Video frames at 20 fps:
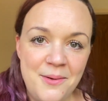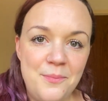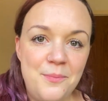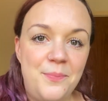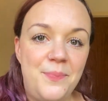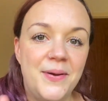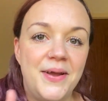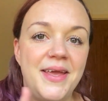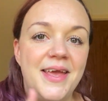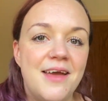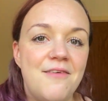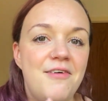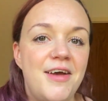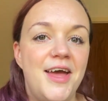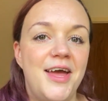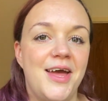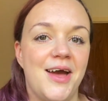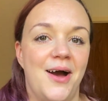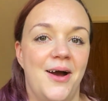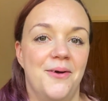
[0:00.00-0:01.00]
but give it a
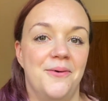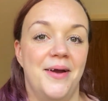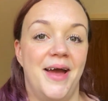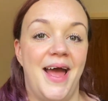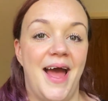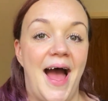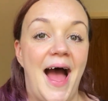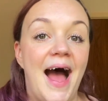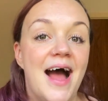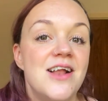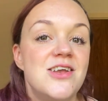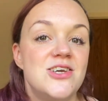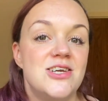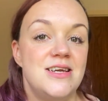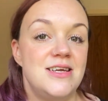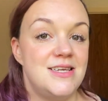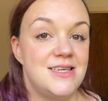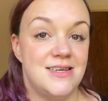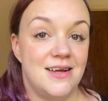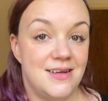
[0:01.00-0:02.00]
go. It
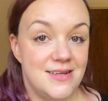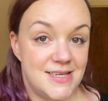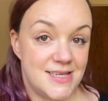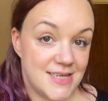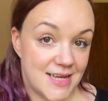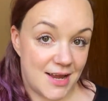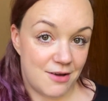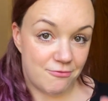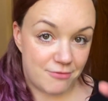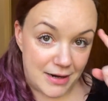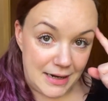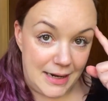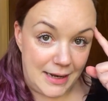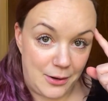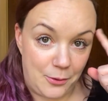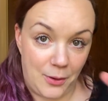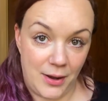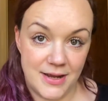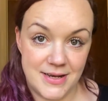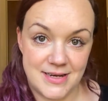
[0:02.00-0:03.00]
actually starts to get really
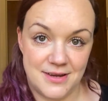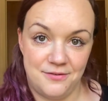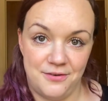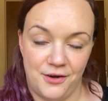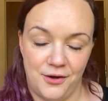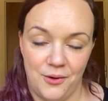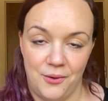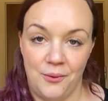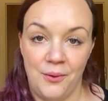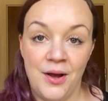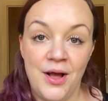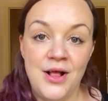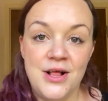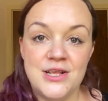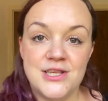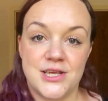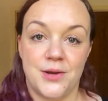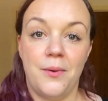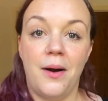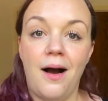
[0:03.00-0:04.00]
quite difficult.
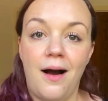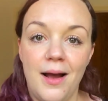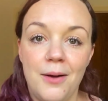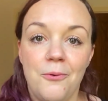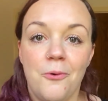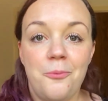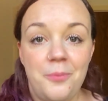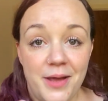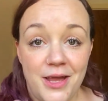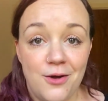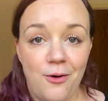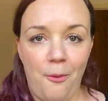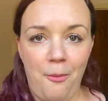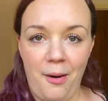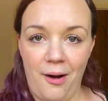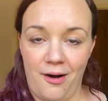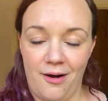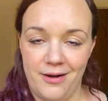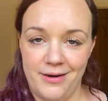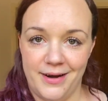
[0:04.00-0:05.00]
So I will be your
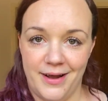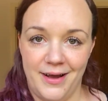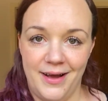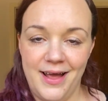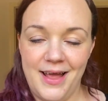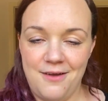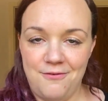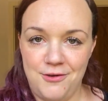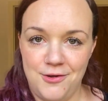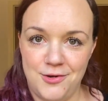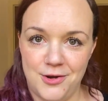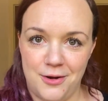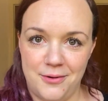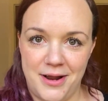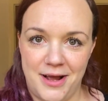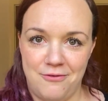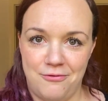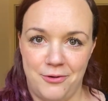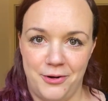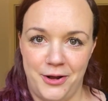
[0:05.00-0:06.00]
partner if you don't
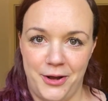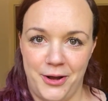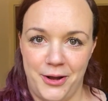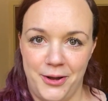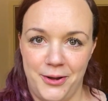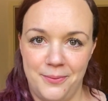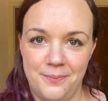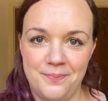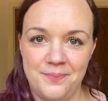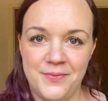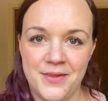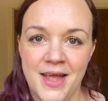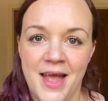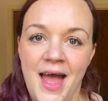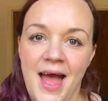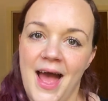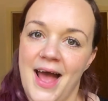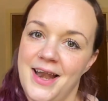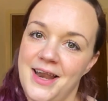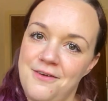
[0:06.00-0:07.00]
have one at home.
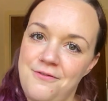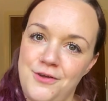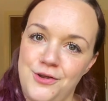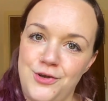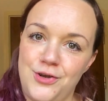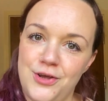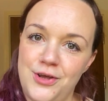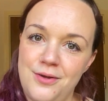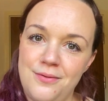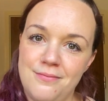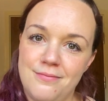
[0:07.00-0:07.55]
And if you do,